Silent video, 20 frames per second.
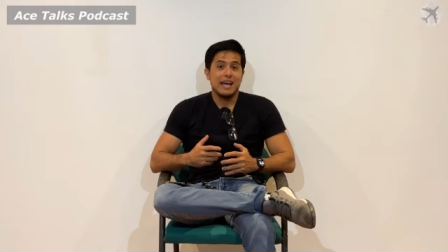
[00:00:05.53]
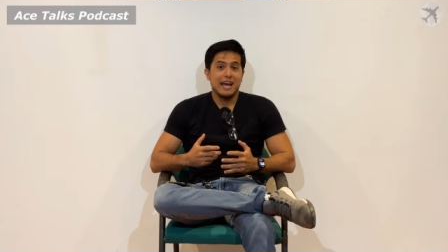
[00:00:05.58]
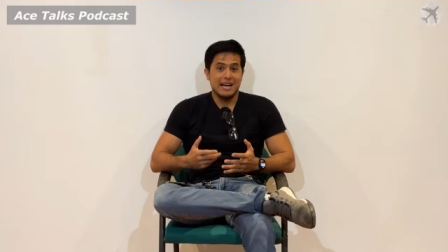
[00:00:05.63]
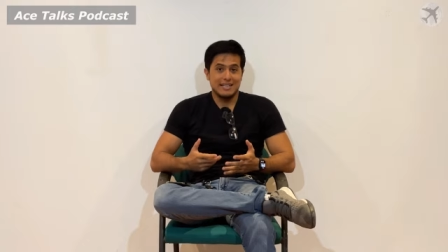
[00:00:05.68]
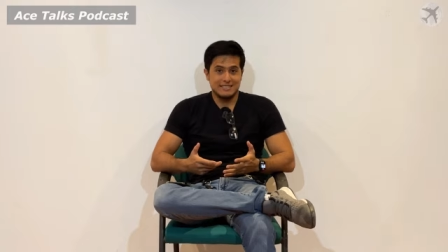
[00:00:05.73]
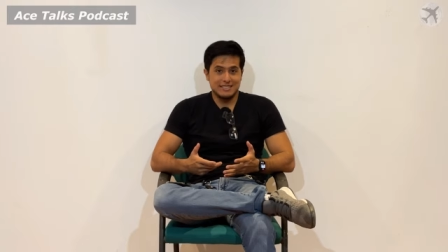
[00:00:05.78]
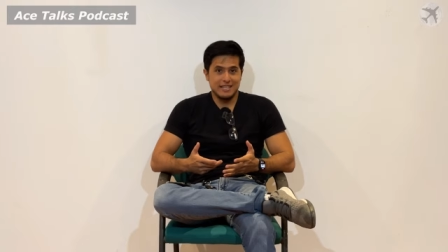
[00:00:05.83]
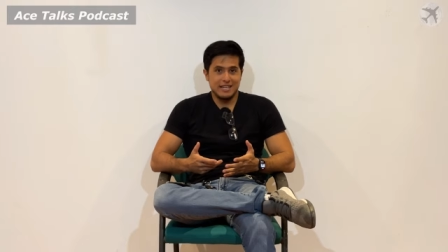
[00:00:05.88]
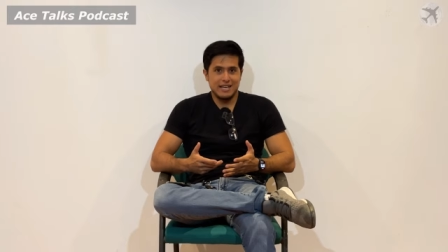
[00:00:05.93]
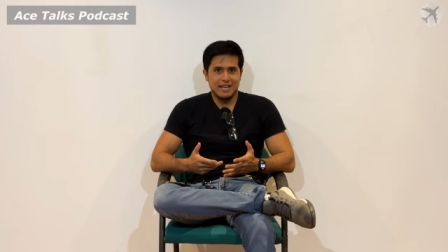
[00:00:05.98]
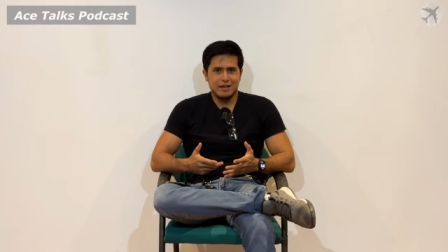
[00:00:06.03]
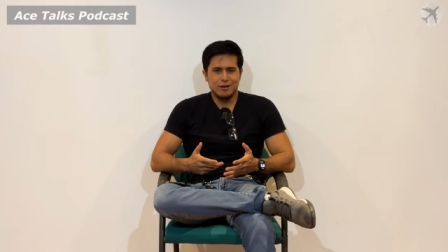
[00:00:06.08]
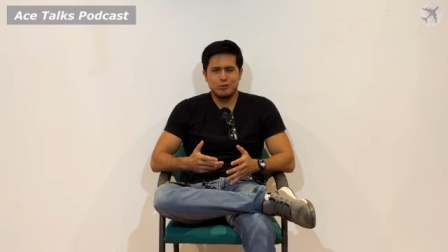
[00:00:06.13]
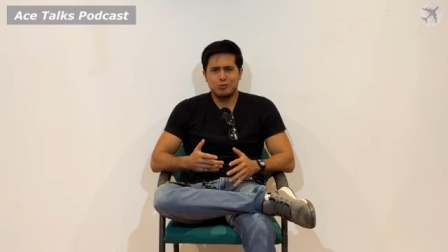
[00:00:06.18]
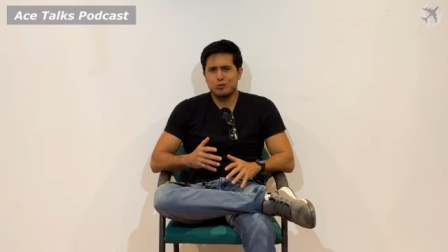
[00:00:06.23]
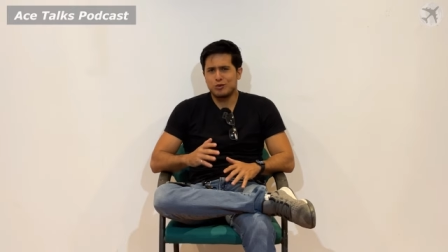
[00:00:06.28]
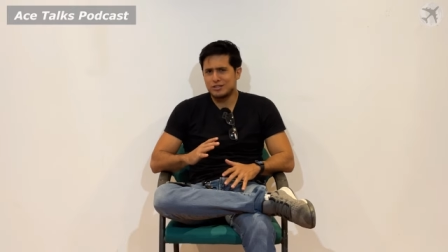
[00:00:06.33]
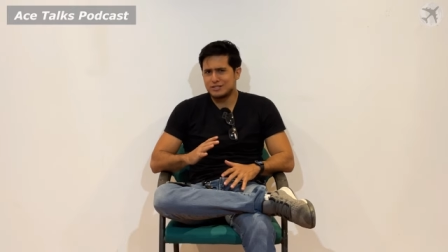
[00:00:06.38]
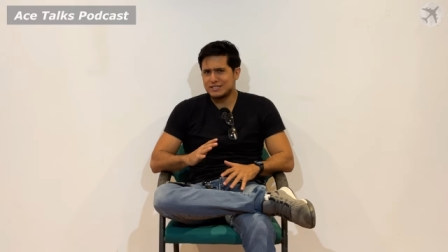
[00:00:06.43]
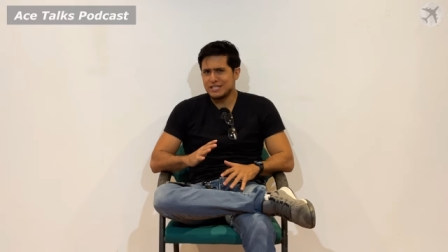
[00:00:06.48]
And today,
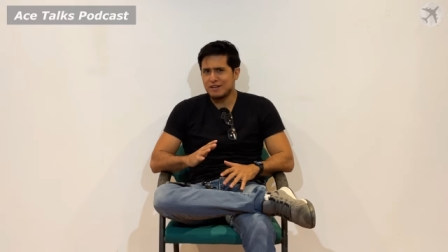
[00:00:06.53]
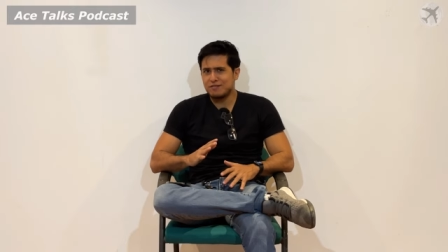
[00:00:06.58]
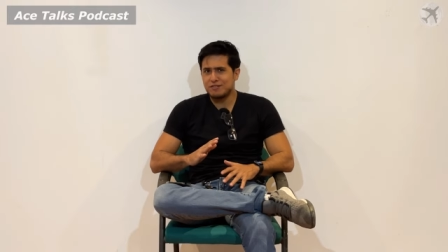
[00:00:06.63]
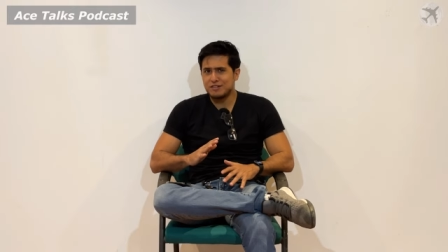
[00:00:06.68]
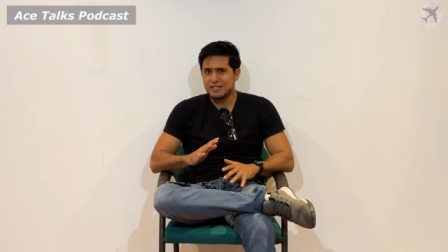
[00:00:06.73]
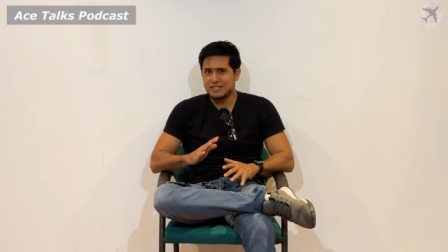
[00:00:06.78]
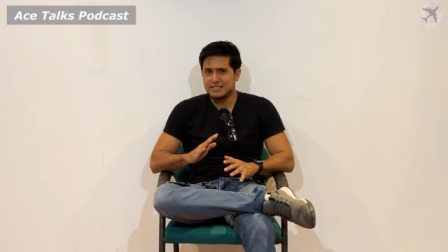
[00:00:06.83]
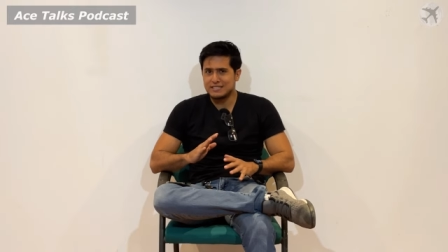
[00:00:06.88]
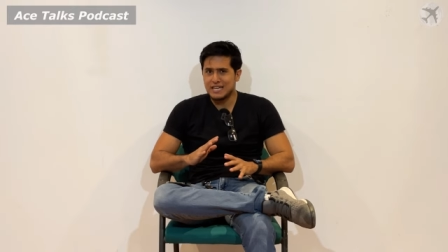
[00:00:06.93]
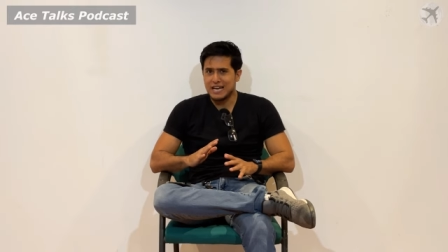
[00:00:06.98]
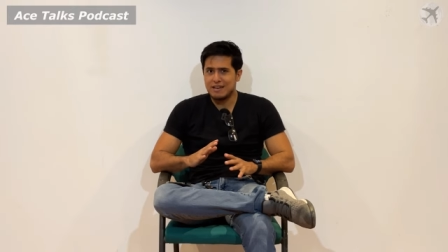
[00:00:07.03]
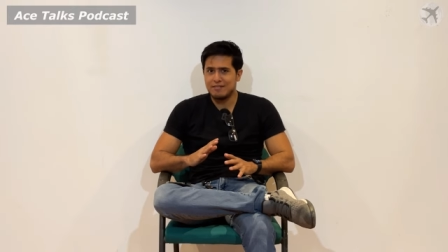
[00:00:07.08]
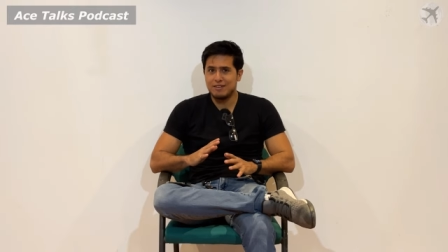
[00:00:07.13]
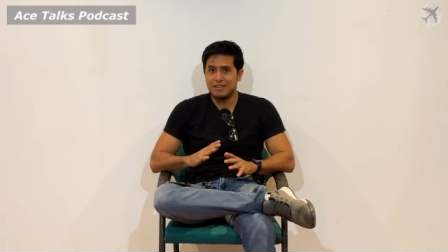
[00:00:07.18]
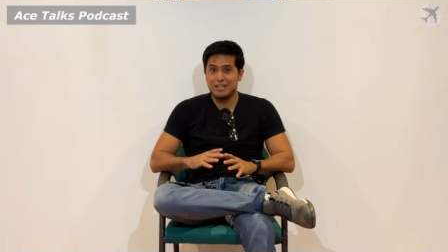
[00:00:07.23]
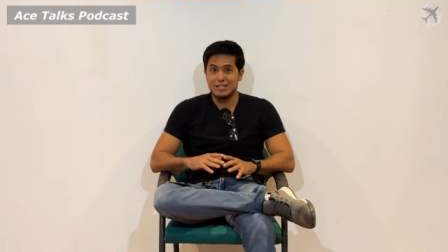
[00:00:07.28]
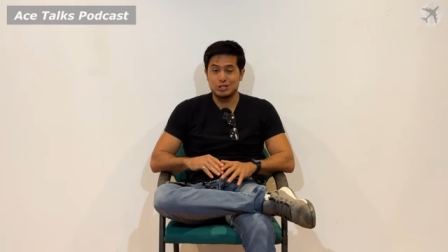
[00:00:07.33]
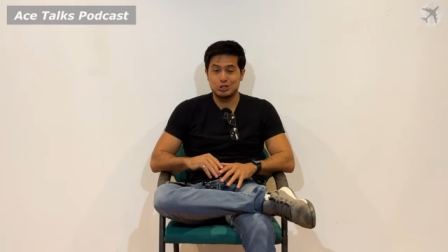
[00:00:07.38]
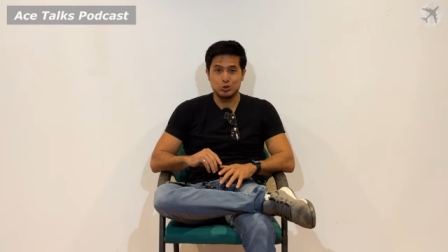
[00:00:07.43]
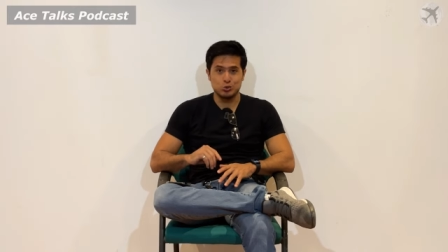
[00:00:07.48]
we're definitely diving
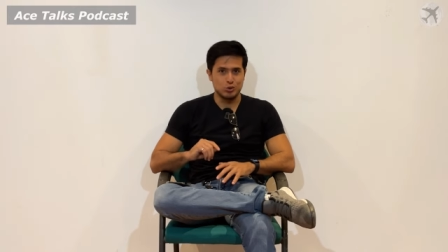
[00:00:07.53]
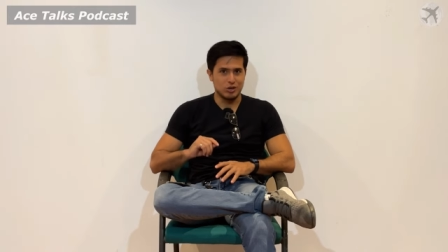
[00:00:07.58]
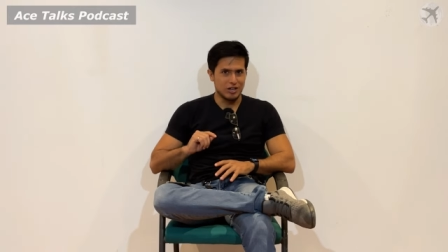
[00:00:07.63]
into